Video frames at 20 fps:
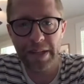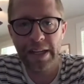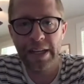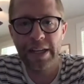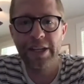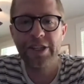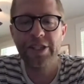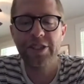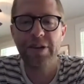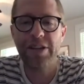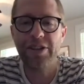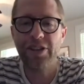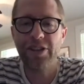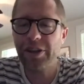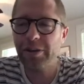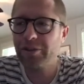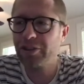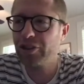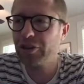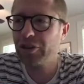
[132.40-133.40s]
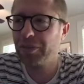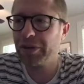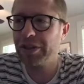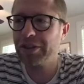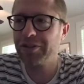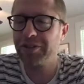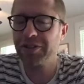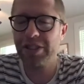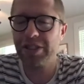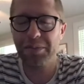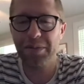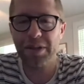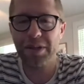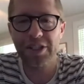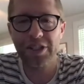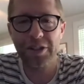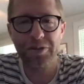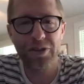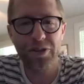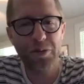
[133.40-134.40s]
So I thought that was super interesting because,
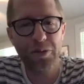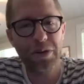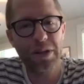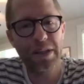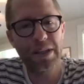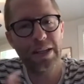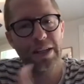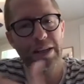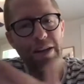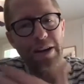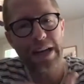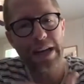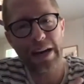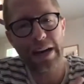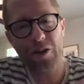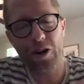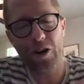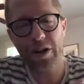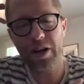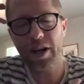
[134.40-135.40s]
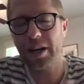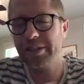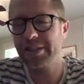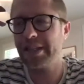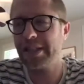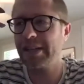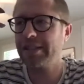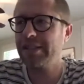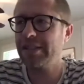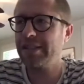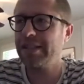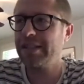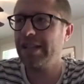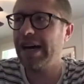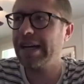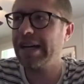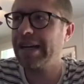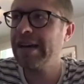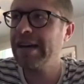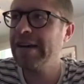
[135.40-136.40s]
you know, so in kind of our context, it's
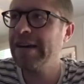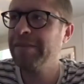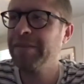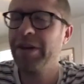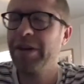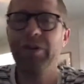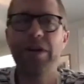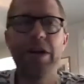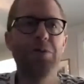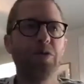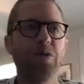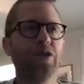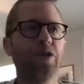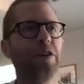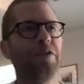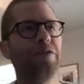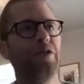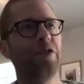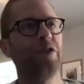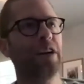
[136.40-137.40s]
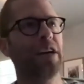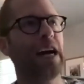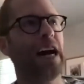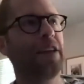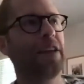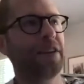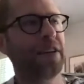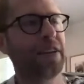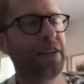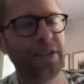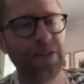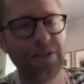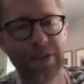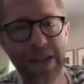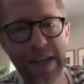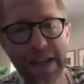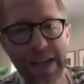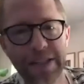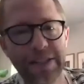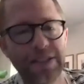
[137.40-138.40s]
like, okay, we're looking for a guy that can do
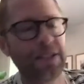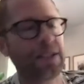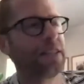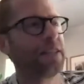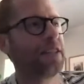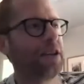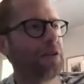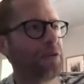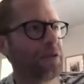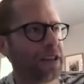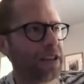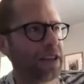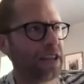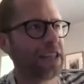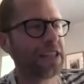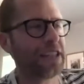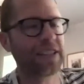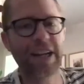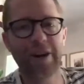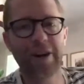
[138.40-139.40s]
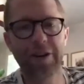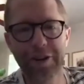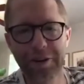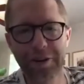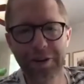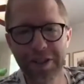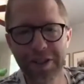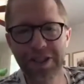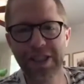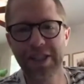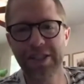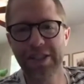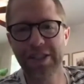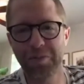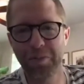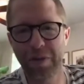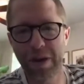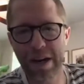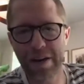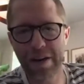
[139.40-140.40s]
this and, you know, these characteristics and
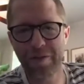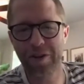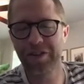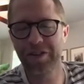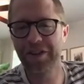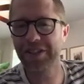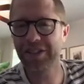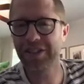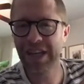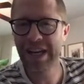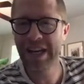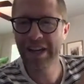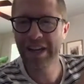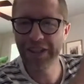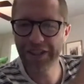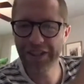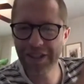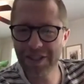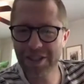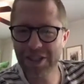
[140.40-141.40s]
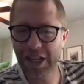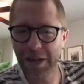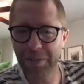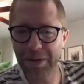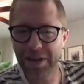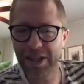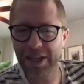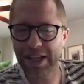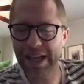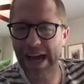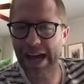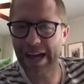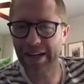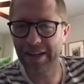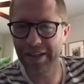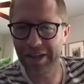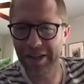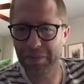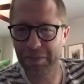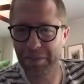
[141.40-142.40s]
whatever. And this is going to be the
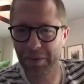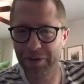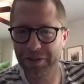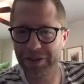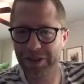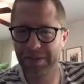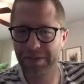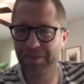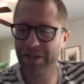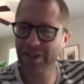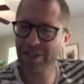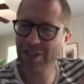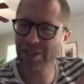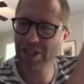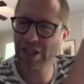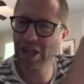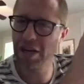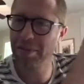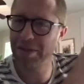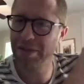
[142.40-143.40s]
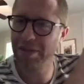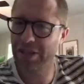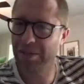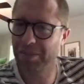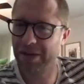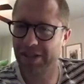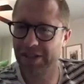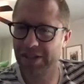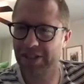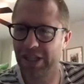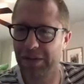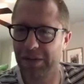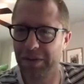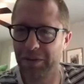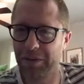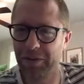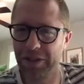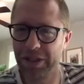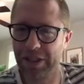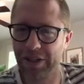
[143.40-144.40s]
catalytic person. This is going to be somebody that's going to be
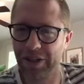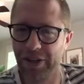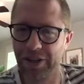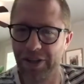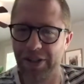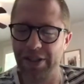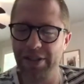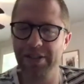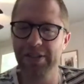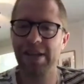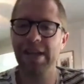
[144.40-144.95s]
really good at this.